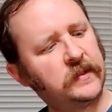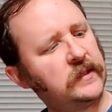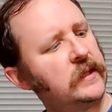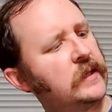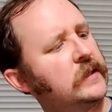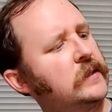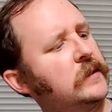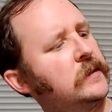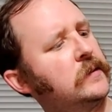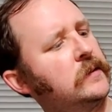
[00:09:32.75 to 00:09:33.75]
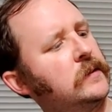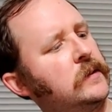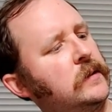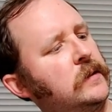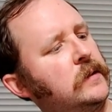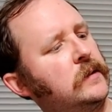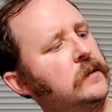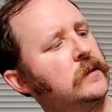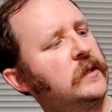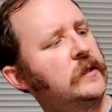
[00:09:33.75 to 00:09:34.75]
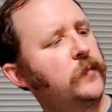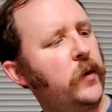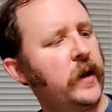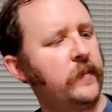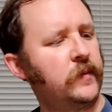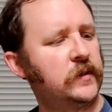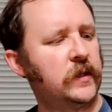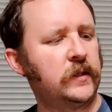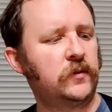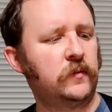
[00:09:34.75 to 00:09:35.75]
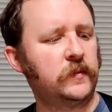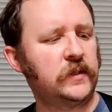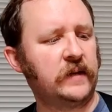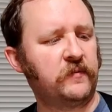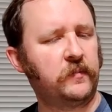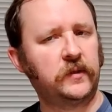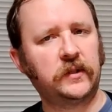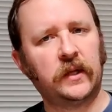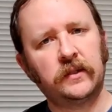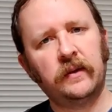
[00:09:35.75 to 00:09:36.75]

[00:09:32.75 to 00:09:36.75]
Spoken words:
6.8%, so almost 7%.